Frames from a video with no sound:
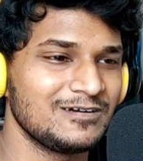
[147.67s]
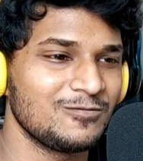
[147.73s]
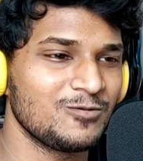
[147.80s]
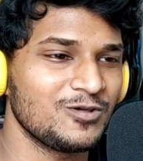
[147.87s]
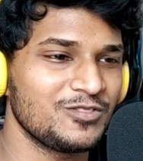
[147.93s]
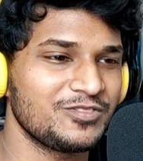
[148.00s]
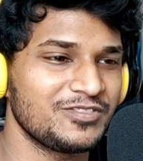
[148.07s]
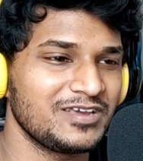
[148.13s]

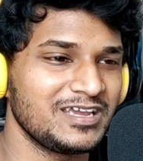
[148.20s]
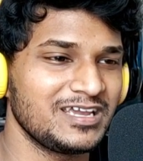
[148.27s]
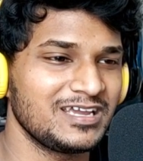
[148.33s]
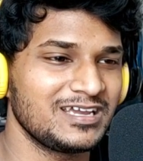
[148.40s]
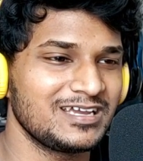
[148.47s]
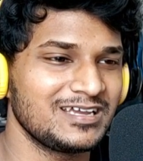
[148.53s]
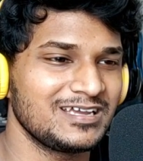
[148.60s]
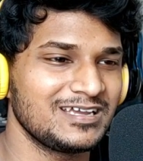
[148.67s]
1
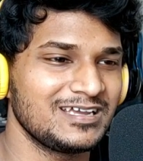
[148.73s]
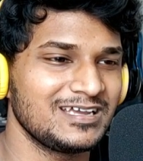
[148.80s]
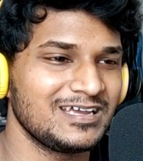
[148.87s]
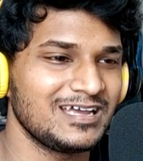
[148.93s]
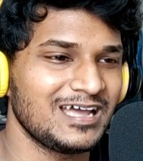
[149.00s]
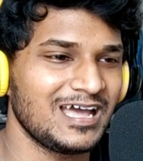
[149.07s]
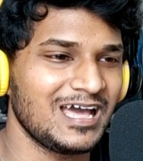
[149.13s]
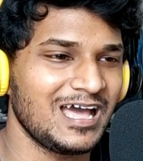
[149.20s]
thing,
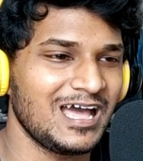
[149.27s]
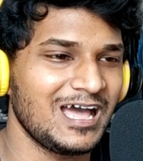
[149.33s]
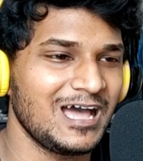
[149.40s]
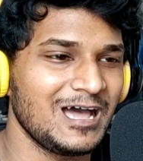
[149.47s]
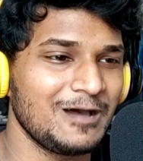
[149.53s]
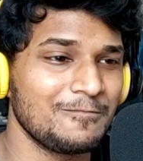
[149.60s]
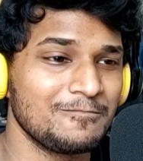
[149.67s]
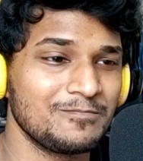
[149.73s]

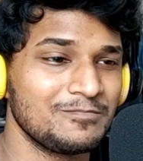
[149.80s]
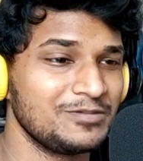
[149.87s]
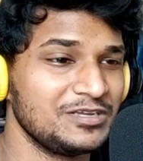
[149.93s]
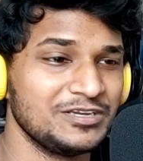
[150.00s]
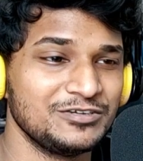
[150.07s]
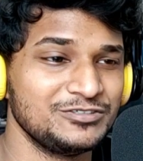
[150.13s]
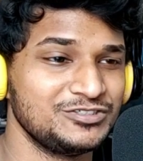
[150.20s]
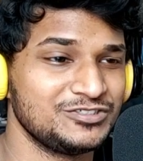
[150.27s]

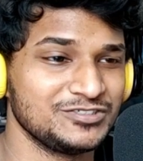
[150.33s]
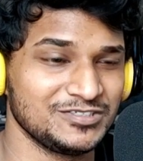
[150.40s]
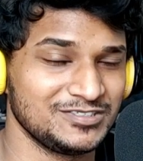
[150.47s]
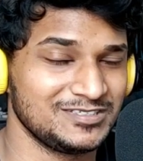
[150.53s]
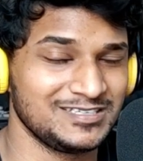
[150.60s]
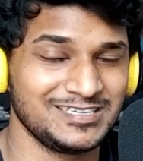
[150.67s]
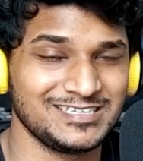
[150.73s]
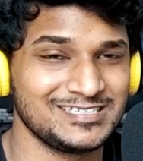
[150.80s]

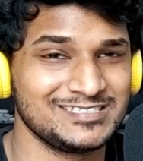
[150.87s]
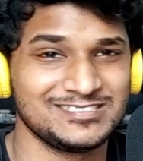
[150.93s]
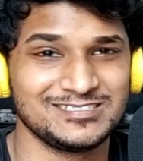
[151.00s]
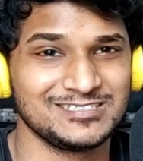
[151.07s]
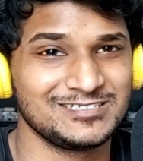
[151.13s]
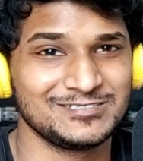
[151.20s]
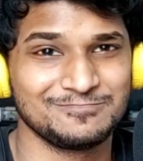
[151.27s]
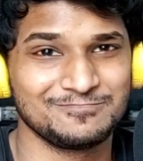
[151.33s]
Hyunjun is,
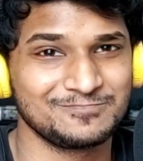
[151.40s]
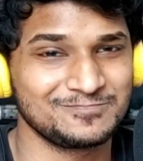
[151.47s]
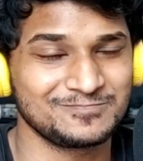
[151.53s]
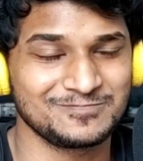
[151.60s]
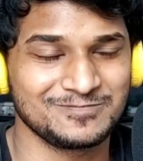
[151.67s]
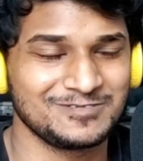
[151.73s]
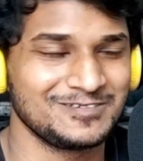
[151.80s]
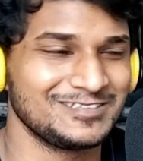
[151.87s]

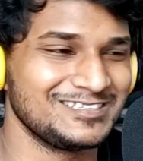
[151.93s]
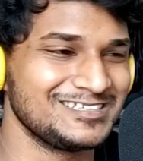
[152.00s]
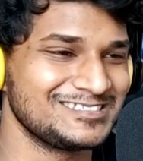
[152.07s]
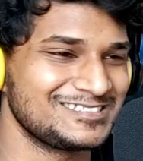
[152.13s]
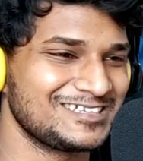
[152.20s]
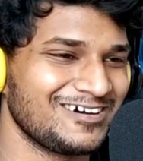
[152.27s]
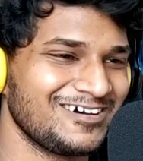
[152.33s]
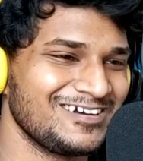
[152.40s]

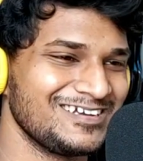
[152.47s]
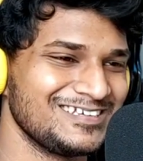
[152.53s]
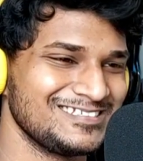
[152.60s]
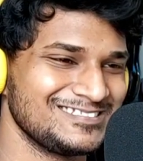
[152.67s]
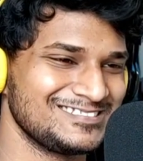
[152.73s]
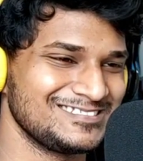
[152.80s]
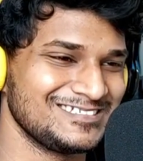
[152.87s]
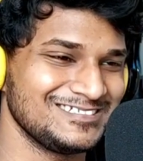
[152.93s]
this guy
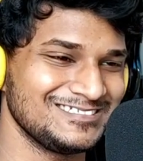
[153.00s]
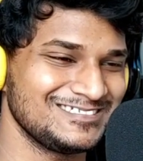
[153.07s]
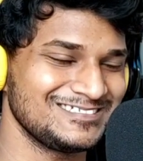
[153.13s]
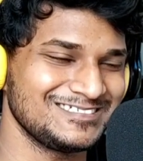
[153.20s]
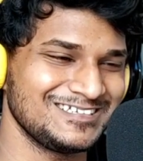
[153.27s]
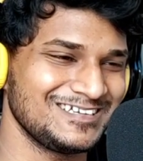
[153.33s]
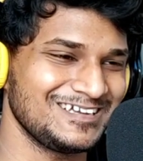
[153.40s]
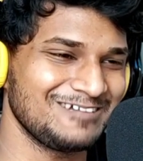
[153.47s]
is,
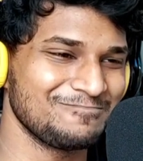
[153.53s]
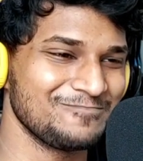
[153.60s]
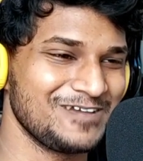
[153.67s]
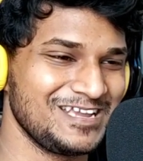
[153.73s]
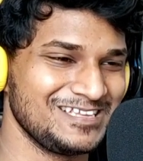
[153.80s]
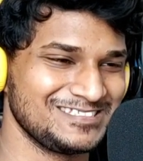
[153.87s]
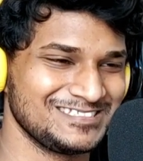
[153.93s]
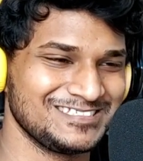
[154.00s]

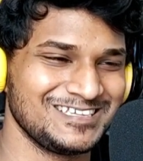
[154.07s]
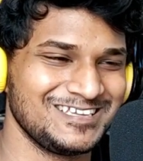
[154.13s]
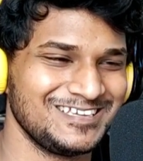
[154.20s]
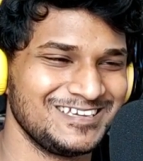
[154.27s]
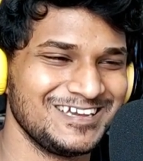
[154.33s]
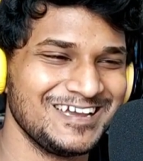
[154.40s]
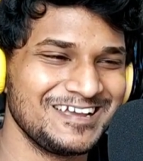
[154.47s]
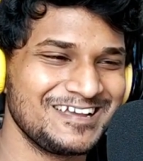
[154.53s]
amazing.
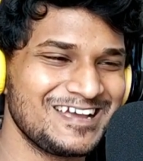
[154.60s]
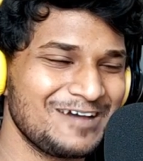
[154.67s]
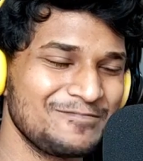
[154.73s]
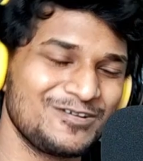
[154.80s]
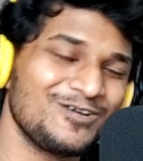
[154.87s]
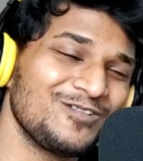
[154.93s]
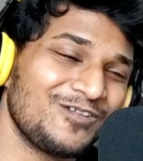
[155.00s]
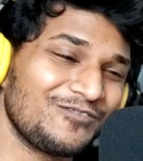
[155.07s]
I
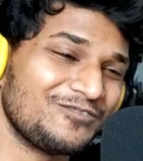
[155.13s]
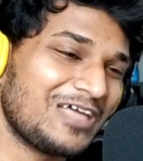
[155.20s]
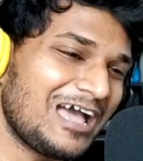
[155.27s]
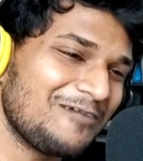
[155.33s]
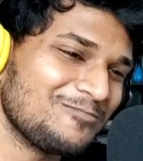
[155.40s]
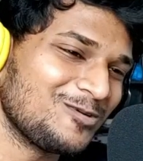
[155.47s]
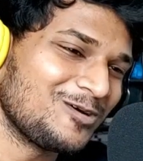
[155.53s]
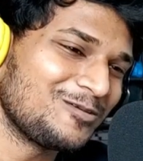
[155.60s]
mean, all of
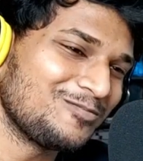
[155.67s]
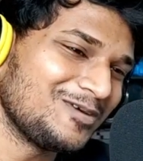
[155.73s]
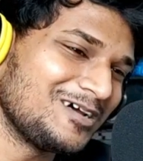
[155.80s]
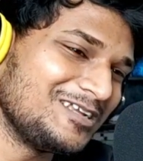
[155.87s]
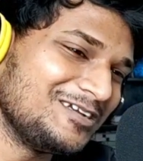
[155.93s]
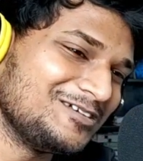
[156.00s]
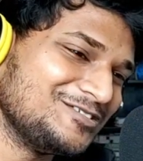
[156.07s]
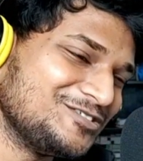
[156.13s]
them are,
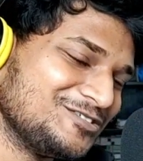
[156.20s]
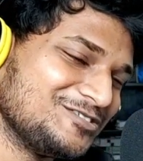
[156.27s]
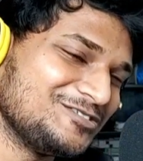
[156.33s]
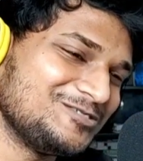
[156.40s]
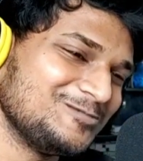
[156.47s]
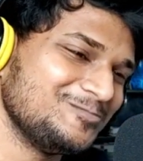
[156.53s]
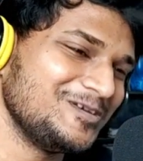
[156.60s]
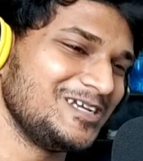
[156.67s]
but Hyunjun,
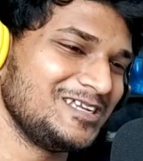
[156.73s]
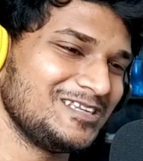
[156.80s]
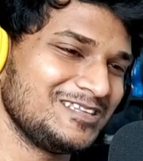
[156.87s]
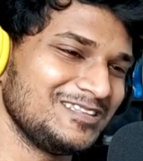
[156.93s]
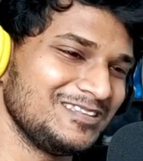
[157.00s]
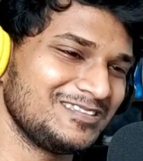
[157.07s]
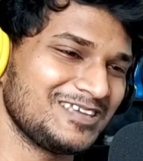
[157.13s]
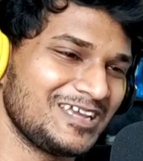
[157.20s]

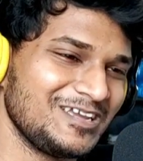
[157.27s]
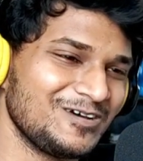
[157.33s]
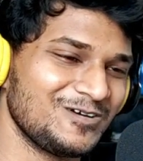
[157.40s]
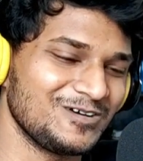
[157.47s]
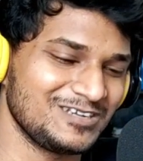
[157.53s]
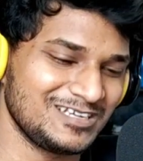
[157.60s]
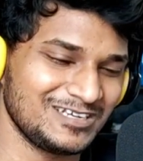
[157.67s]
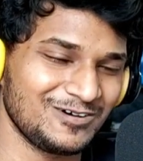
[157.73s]
Subin,
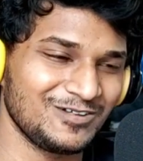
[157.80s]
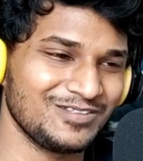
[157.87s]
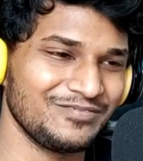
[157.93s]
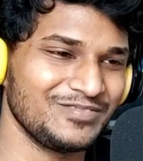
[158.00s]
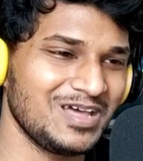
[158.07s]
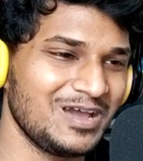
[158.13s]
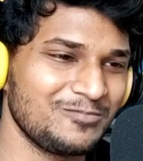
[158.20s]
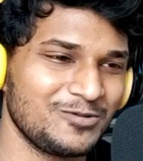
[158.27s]
Taeyeon, and all
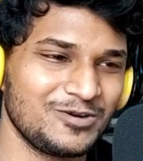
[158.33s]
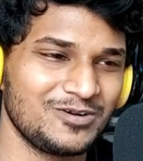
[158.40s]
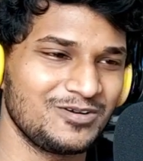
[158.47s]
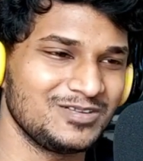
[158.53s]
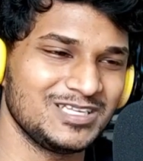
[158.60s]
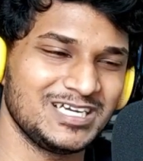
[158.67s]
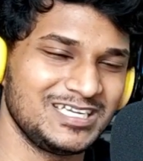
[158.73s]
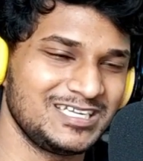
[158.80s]
of them
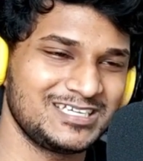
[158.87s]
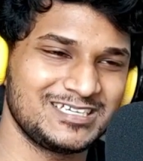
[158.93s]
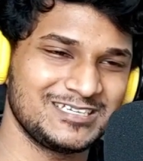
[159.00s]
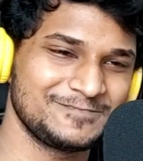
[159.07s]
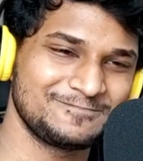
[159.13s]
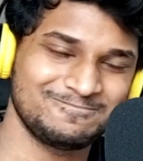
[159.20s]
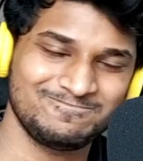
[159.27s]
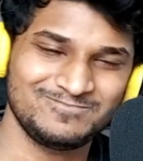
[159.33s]
are,
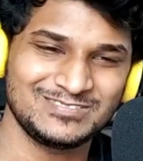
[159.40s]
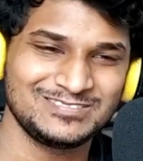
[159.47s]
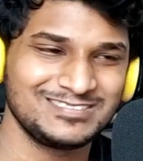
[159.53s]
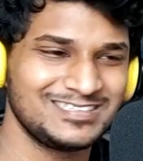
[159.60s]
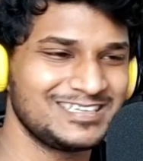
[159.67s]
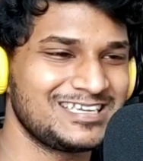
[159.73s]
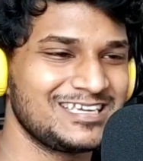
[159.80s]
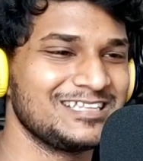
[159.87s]
like,
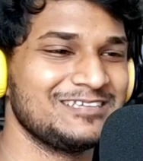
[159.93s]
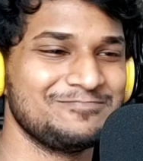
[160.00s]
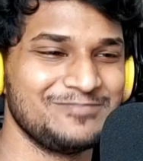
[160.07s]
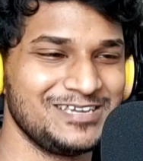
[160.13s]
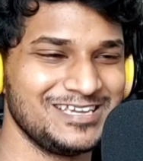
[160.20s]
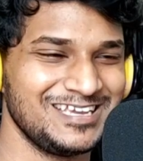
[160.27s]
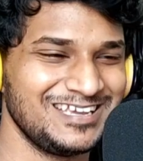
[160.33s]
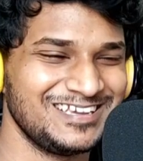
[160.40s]
killing
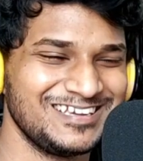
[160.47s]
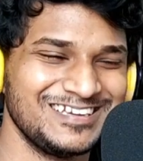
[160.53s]
me.